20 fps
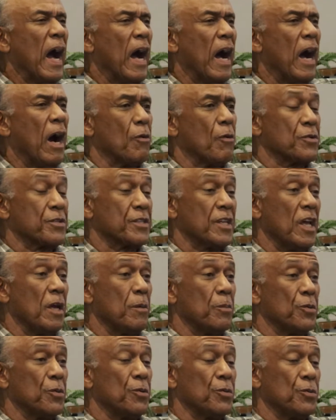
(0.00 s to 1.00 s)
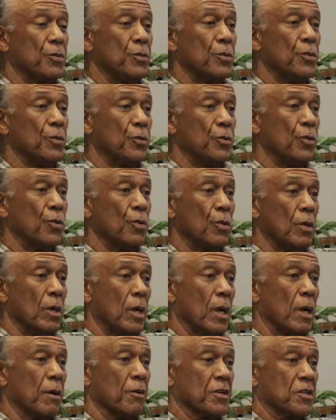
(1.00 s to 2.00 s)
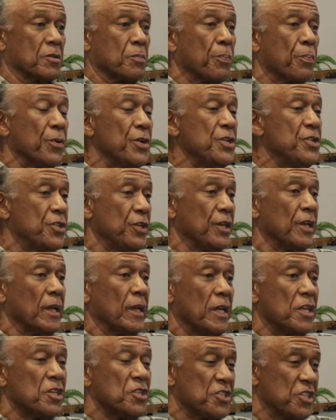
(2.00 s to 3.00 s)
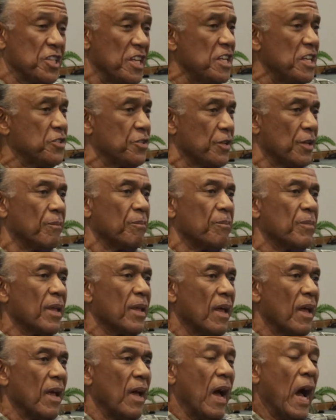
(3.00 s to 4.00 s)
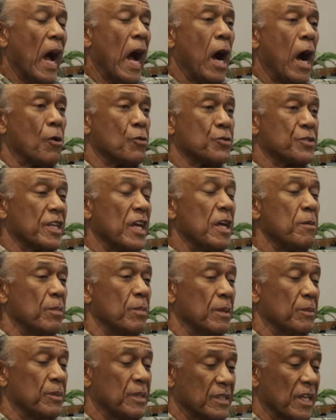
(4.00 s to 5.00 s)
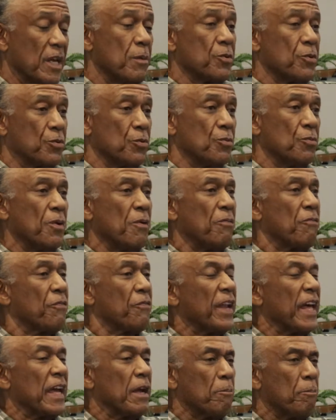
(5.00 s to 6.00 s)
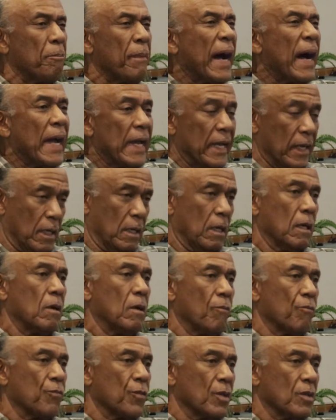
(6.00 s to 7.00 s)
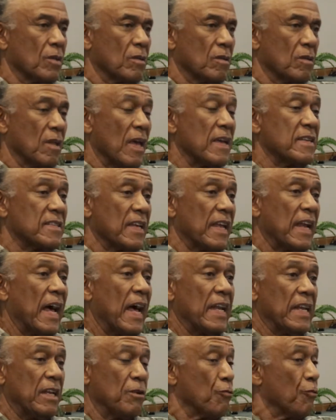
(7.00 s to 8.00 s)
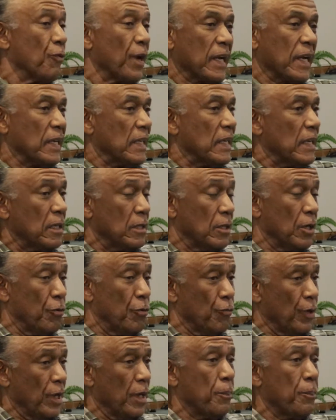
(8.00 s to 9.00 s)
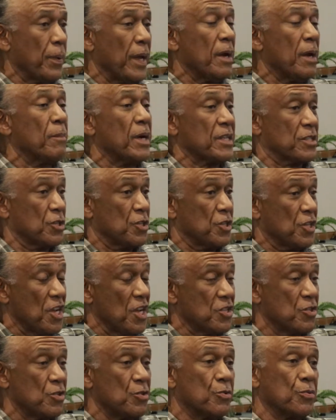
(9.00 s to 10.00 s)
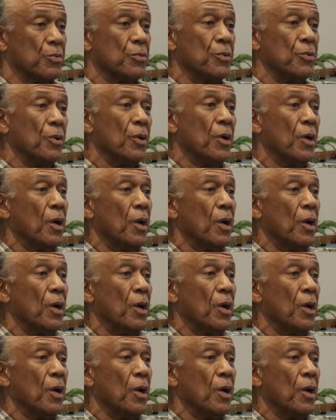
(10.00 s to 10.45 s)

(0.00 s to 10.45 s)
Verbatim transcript: I was able to do Eric's preaching and his teaching. I was able, was able to reflect back things that I didn't recognize, didn't really pay much attention to